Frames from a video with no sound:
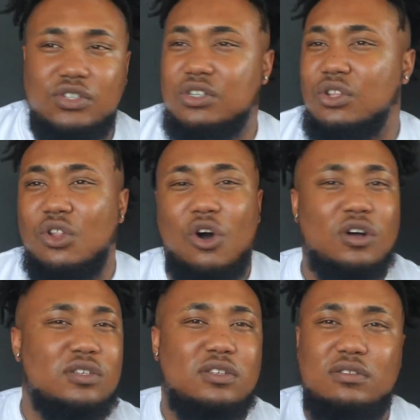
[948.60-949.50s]

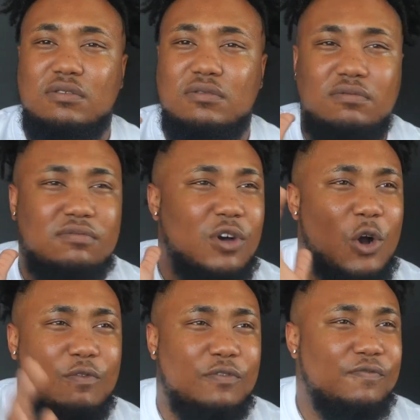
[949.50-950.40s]
lost
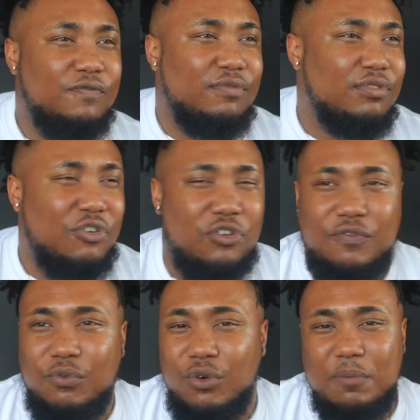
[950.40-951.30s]
over 30,
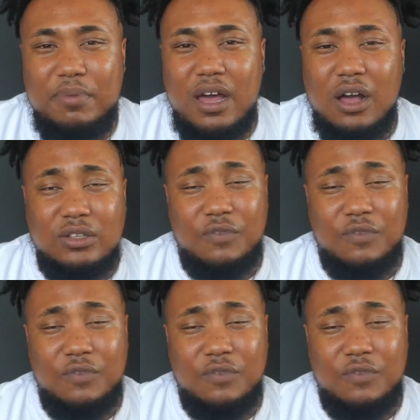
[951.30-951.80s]
40 pounds.